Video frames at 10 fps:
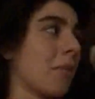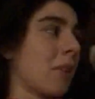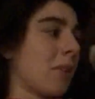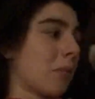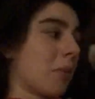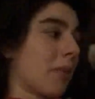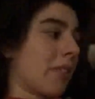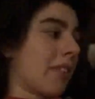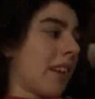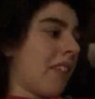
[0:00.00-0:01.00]
My
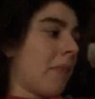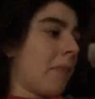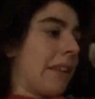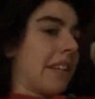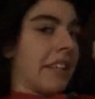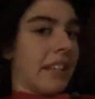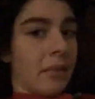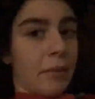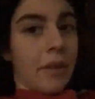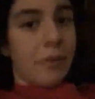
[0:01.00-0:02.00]
hormones. I haven't been
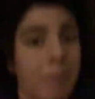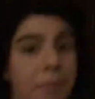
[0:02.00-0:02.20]
eating well.